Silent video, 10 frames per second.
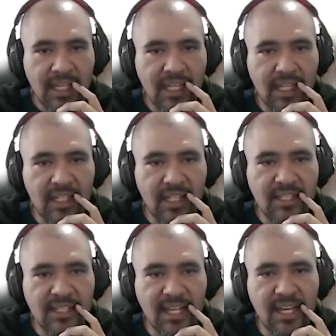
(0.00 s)
In
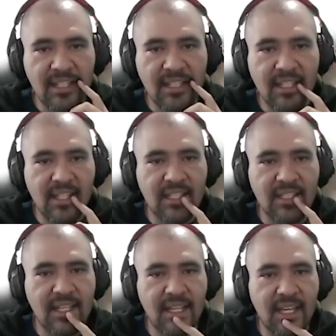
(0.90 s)
this side is
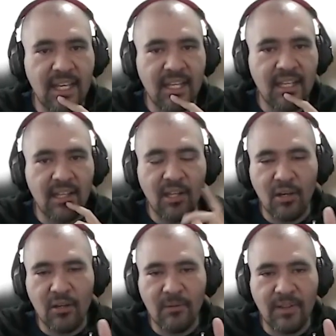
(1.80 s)
the
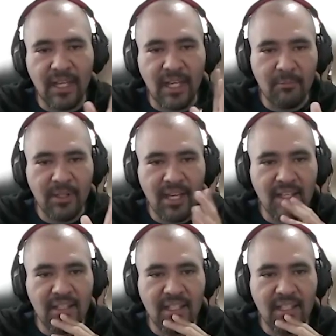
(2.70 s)
log of the API.